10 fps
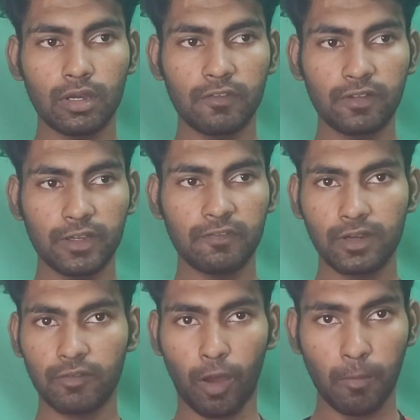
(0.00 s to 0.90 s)
if
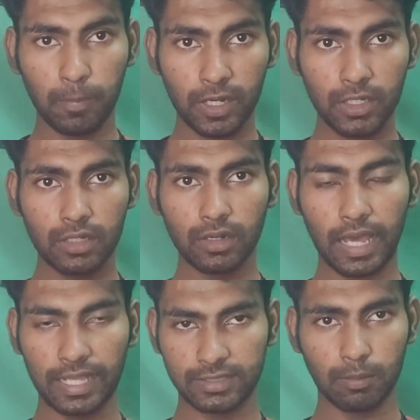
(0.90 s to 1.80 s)
our opponent
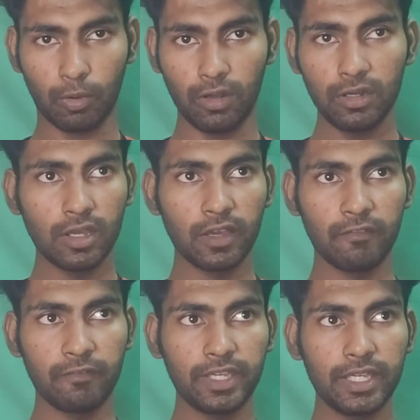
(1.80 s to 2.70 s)
has the ball,
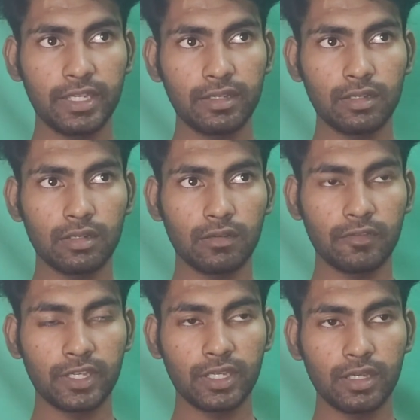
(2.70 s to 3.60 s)
we
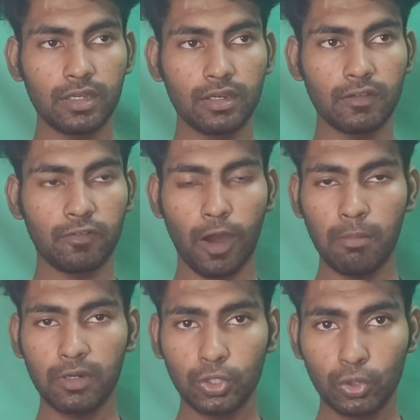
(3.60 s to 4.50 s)

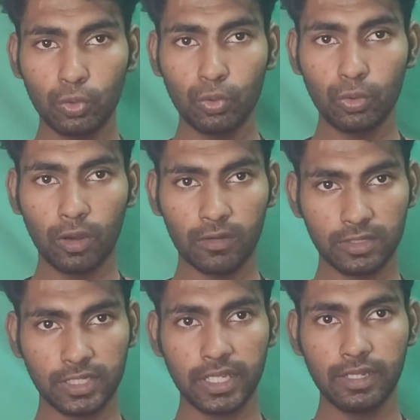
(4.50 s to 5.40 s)
form a 2
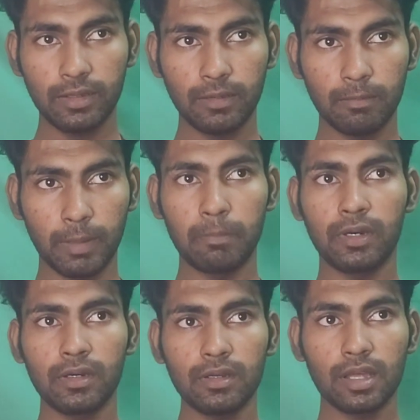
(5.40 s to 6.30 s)
or 3
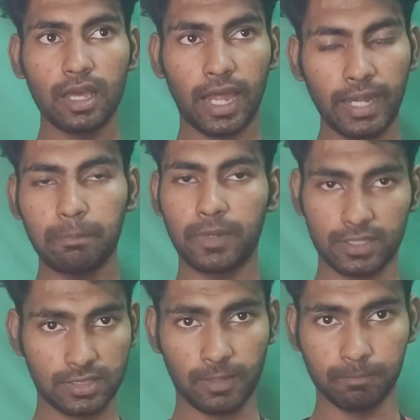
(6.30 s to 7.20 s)
member and
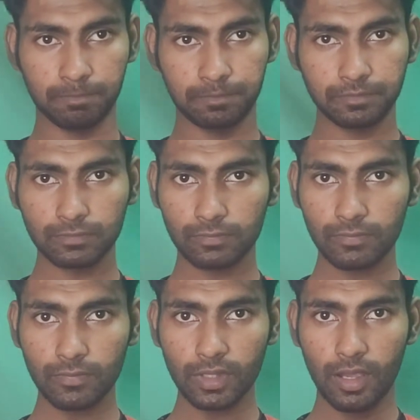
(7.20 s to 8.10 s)
press them.
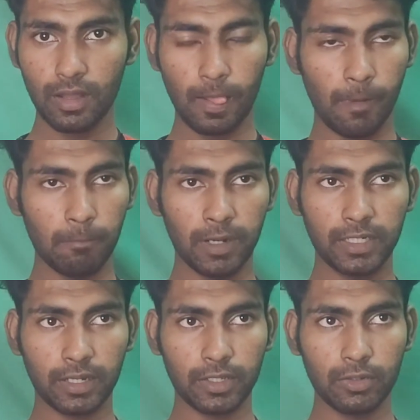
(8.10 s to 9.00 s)

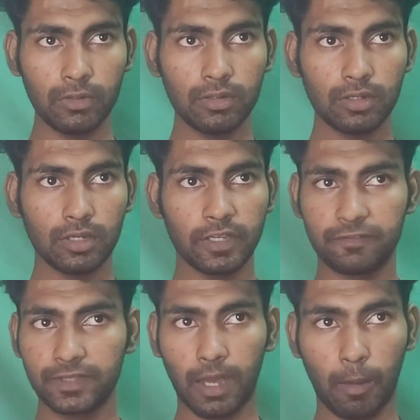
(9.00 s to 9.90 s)
But
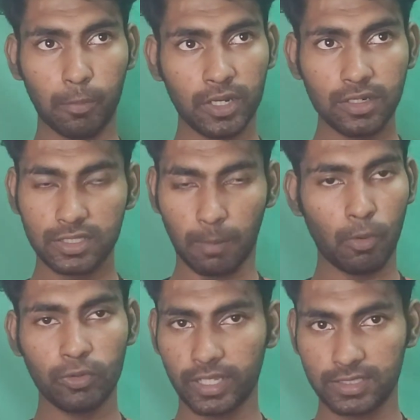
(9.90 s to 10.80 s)
if the opponent
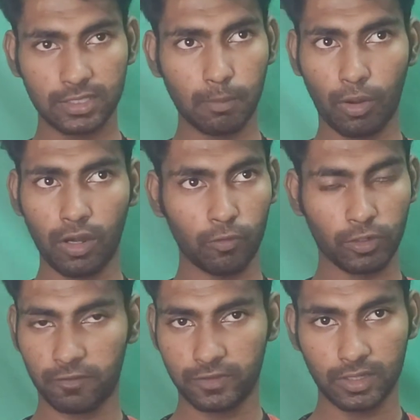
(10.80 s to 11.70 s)
somehow gets the ball out